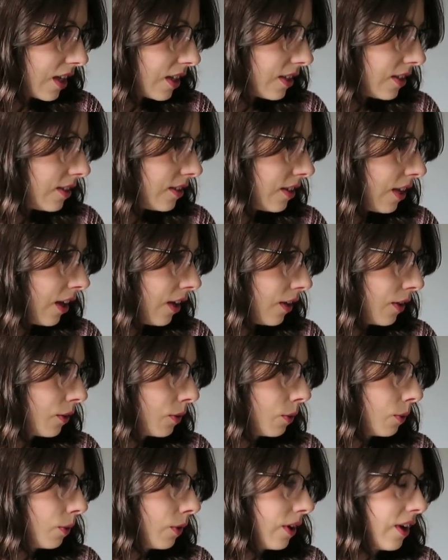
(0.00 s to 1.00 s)

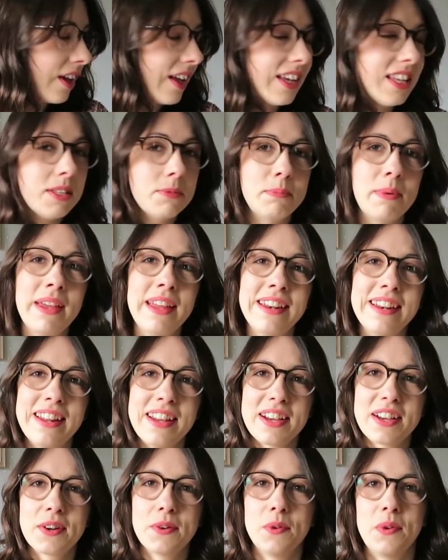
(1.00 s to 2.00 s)
So, it's
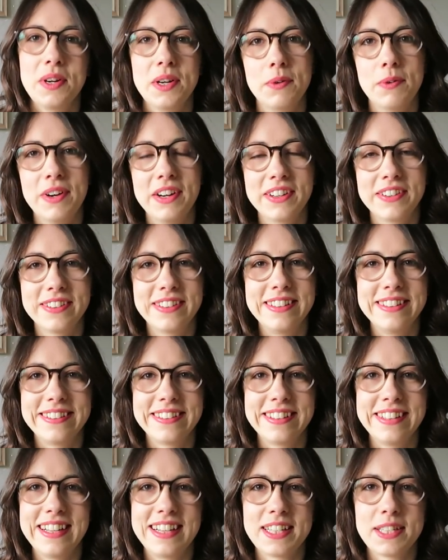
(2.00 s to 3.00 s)
been quite a while
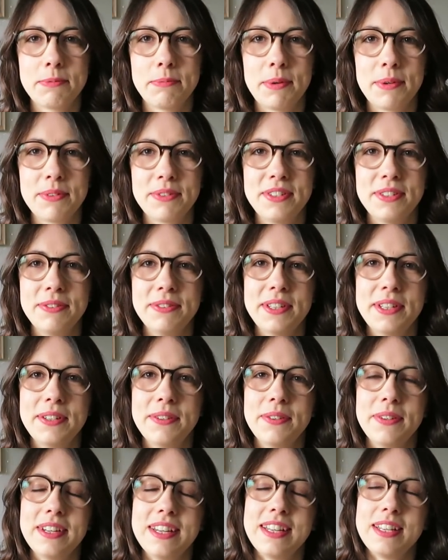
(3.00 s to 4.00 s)
since I last spoke to you.